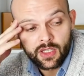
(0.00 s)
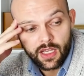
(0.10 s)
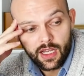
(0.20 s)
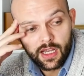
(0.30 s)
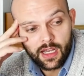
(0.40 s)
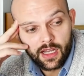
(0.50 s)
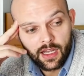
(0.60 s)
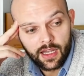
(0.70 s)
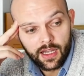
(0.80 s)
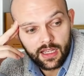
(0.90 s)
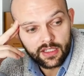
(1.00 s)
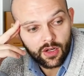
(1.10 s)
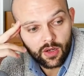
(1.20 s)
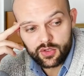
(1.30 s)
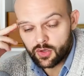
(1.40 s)
You know,
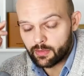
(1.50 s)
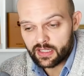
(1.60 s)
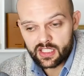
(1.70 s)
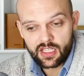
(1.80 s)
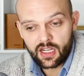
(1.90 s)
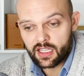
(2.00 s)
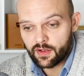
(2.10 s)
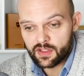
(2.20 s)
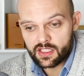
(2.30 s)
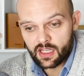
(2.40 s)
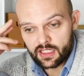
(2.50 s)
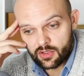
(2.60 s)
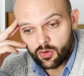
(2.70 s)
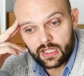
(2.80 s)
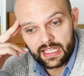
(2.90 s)
I was talking about study after study, and
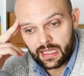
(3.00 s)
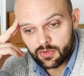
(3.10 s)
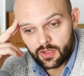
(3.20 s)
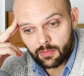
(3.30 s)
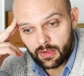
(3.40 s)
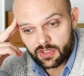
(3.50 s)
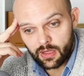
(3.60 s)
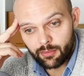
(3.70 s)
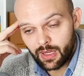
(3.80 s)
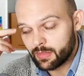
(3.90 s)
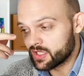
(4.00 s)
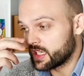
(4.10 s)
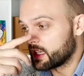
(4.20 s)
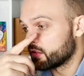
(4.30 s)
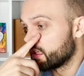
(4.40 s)
all he kept talking about was unpublished
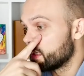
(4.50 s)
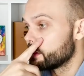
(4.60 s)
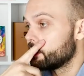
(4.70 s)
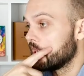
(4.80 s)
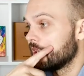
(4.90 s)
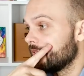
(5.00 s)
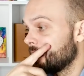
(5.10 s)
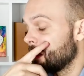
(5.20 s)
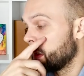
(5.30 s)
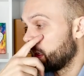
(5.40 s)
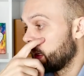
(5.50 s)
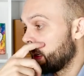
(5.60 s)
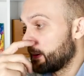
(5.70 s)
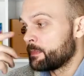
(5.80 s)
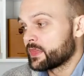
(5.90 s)
data and his opinion,
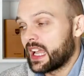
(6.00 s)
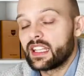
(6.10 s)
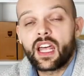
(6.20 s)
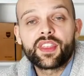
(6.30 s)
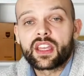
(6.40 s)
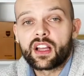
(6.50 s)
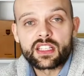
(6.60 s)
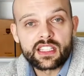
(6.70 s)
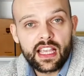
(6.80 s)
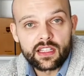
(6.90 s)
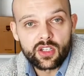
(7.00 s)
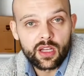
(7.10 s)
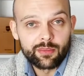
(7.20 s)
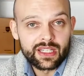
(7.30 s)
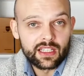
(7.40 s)
and nothing I said
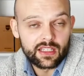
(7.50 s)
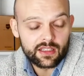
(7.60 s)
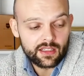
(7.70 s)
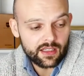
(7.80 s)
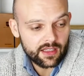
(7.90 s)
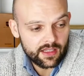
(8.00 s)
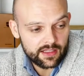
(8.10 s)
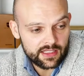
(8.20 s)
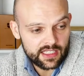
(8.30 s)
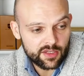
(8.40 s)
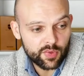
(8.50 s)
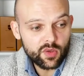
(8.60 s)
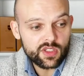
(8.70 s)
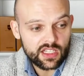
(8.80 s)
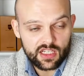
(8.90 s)
can be
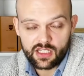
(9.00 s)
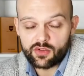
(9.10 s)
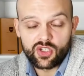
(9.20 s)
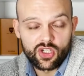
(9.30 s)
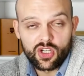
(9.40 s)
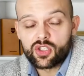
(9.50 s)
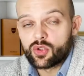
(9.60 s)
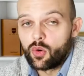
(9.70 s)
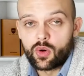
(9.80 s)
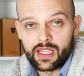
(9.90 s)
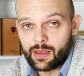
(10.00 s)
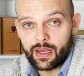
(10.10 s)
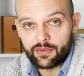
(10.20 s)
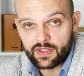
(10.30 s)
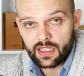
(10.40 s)
disputed because I was just talking
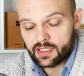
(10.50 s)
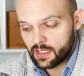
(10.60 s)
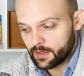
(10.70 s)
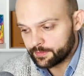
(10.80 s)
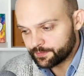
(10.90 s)
about data.